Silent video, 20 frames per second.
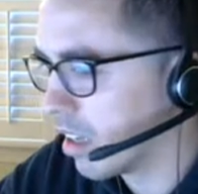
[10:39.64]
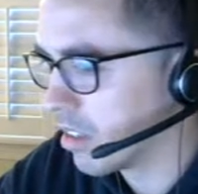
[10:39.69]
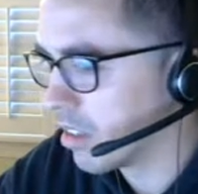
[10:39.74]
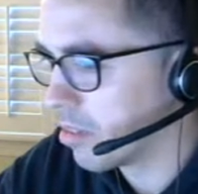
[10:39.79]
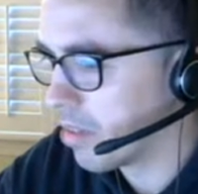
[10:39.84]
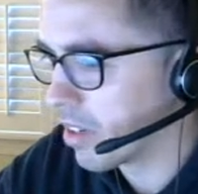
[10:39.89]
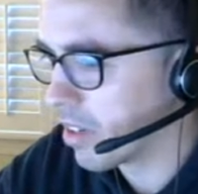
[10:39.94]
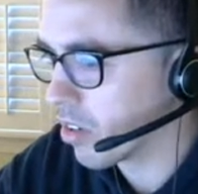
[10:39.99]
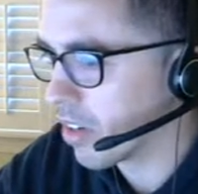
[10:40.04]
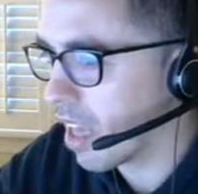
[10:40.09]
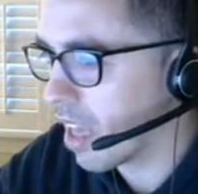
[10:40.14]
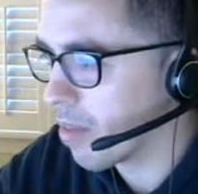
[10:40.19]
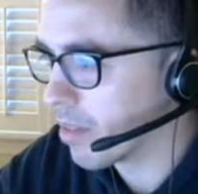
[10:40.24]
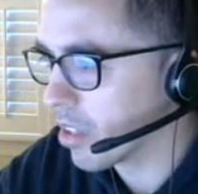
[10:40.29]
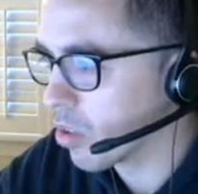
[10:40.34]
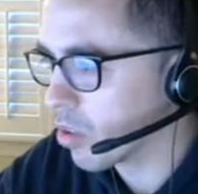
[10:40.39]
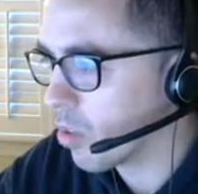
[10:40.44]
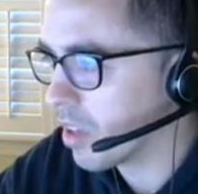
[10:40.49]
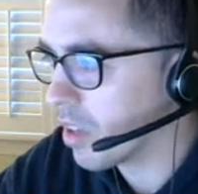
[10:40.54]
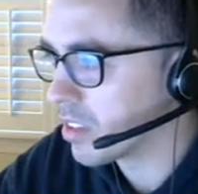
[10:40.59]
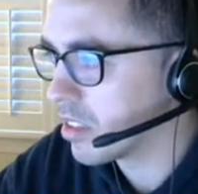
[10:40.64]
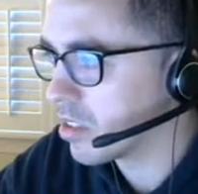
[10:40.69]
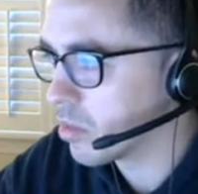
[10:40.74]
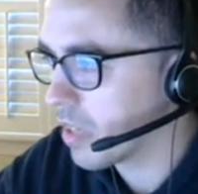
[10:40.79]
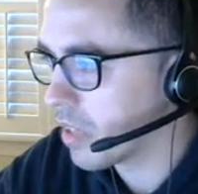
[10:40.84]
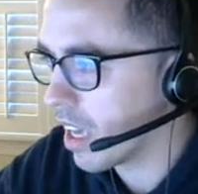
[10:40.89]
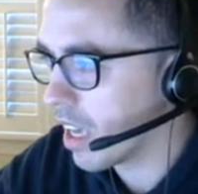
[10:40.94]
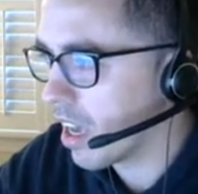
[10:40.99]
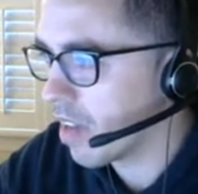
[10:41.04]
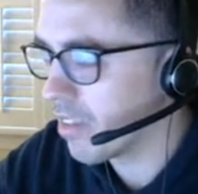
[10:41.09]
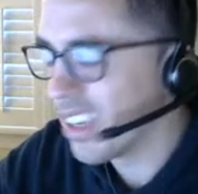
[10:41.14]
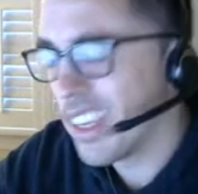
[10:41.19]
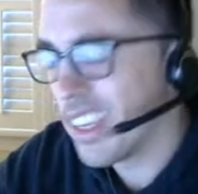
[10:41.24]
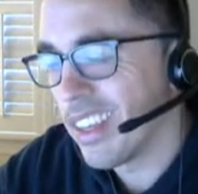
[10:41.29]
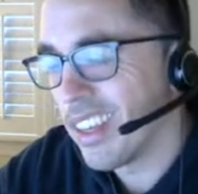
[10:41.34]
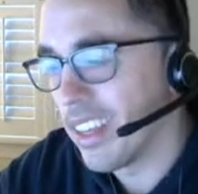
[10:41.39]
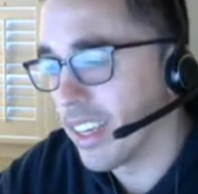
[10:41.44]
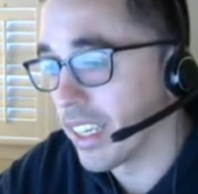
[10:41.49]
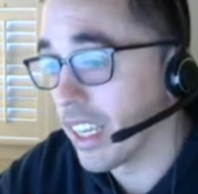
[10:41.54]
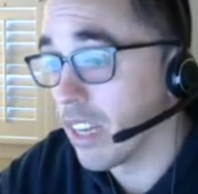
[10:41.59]
depending on how many questions we have.
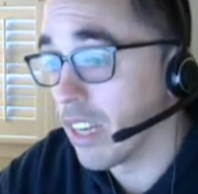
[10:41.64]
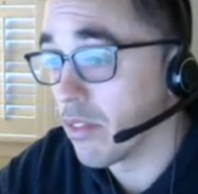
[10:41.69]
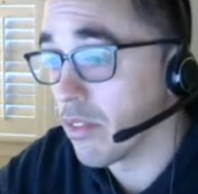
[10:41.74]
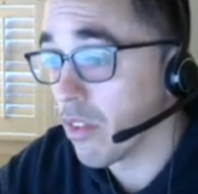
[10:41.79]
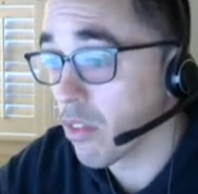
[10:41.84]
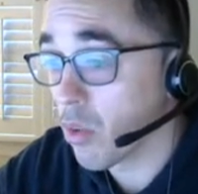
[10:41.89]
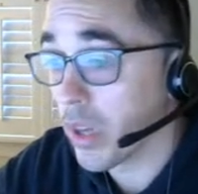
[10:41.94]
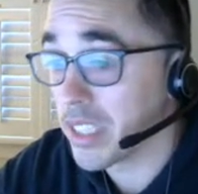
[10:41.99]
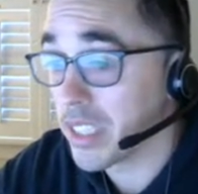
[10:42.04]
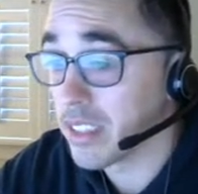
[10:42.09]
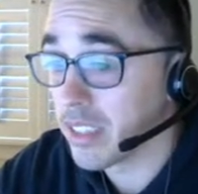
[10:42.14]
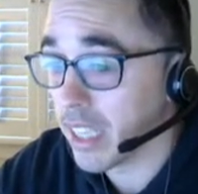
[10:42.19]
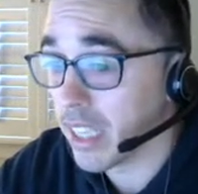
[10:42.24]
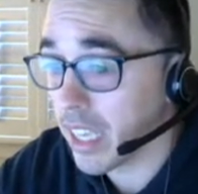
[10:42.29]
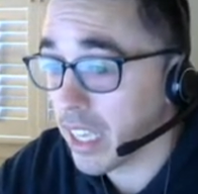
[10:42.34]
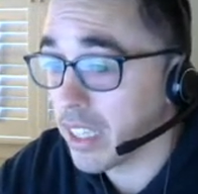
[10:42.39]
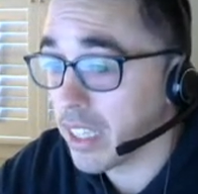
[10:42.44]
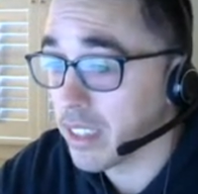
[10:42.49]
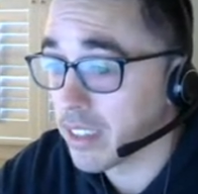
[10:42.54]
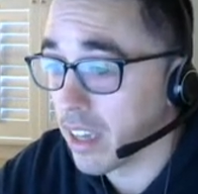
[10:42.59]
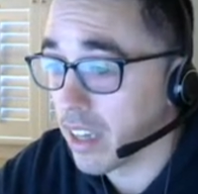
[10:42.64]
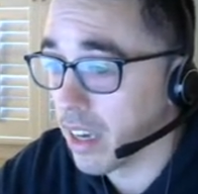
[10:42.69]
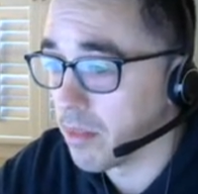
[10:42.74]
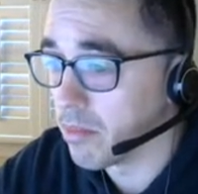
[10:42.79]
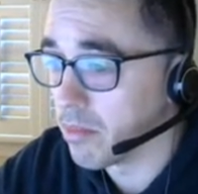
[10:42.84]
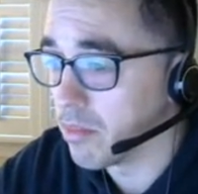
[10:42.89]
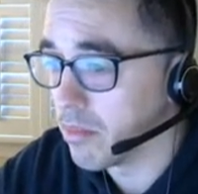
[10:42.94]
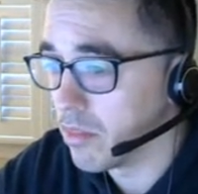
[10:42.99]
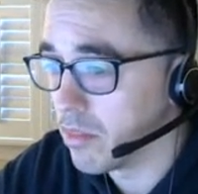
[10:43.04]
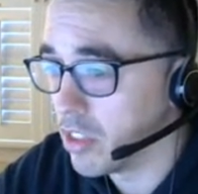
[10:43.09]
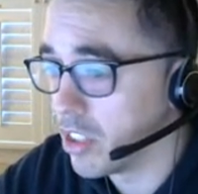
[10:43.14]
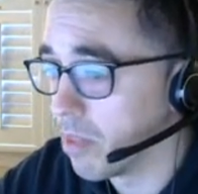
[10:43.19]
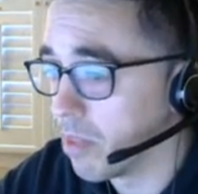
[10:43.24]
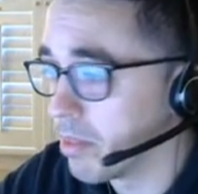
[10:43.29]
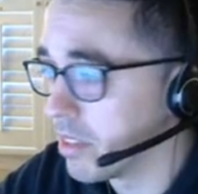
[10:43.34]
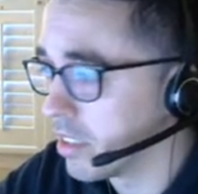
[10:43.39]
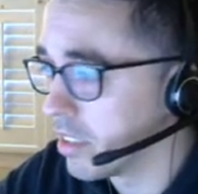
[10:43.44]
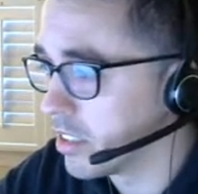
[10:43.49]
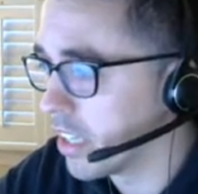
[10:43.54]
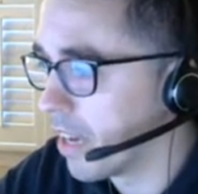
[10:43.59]
And again, if you have questions at any time, jump
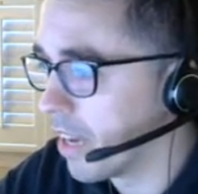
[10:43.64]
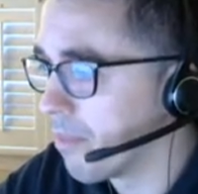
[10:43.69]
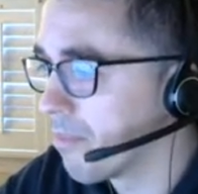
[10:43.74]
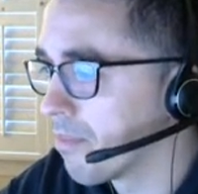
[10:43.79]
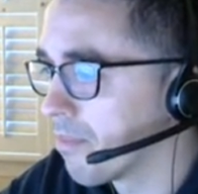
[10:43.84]
in the chat.